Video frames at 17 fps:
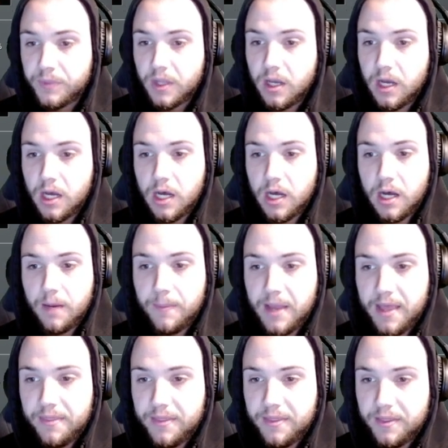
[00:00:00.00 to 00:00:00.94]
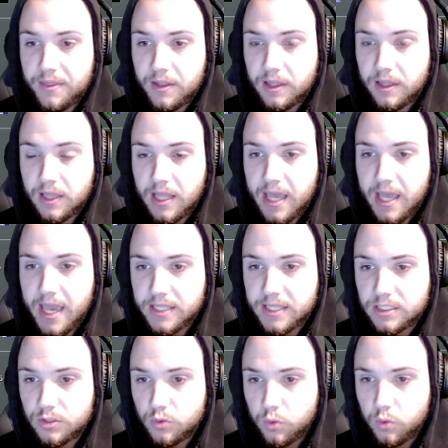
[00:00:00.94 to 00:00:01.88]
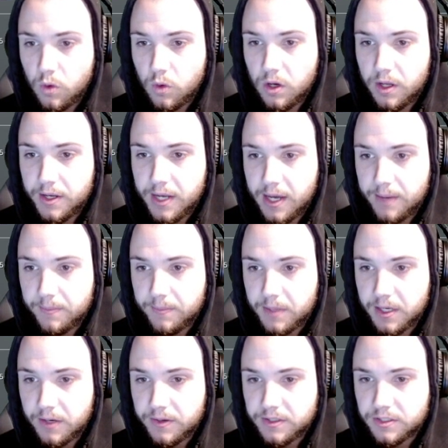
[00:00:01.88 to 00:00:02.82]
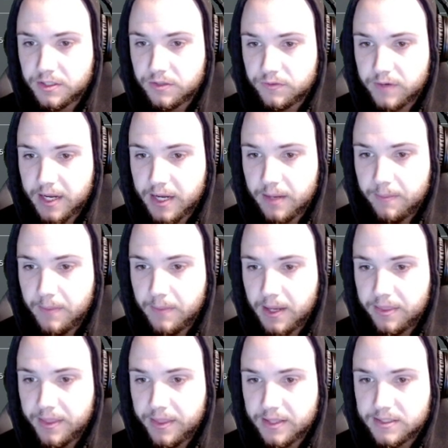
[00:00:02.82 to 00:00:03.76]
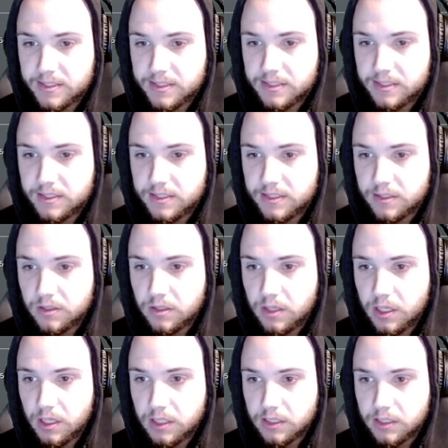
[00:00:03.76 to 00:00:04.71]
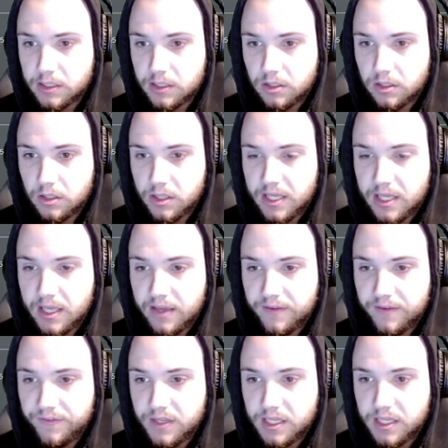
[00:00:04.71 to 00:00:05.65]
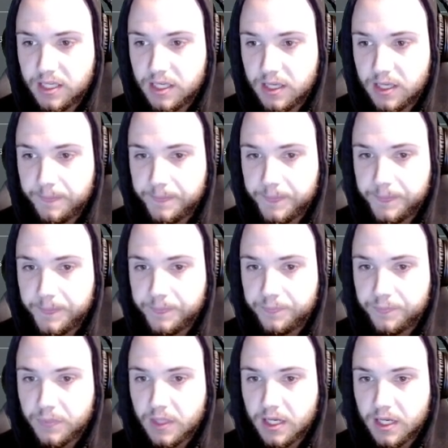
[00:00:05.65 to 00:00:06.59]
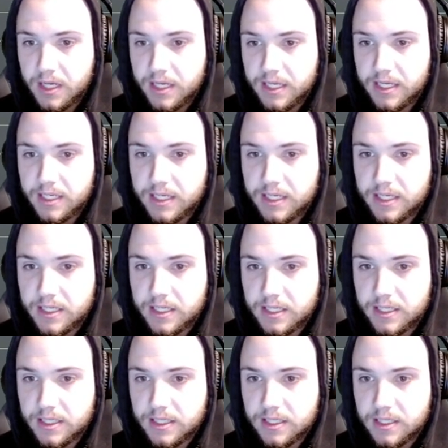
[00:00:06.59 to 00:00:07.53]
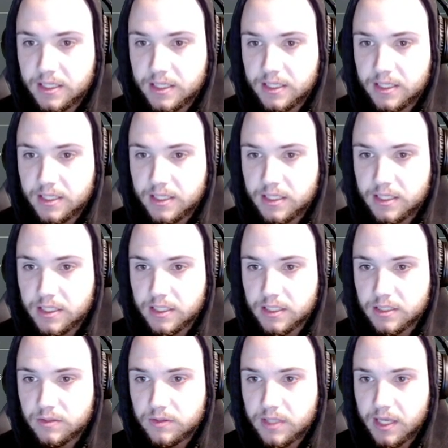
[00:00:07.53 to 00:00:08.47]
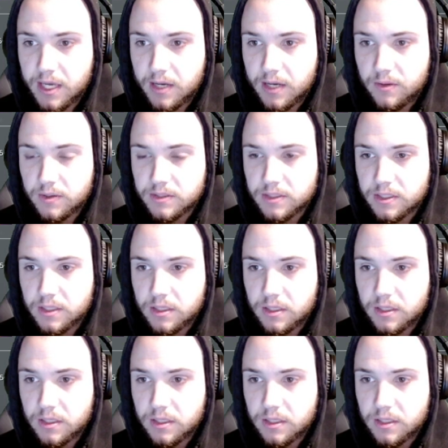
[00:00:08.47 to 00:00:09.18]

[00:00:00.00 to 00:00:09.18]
And then the last one I'm going to recommend that's still a little iffy is, what the heck was it?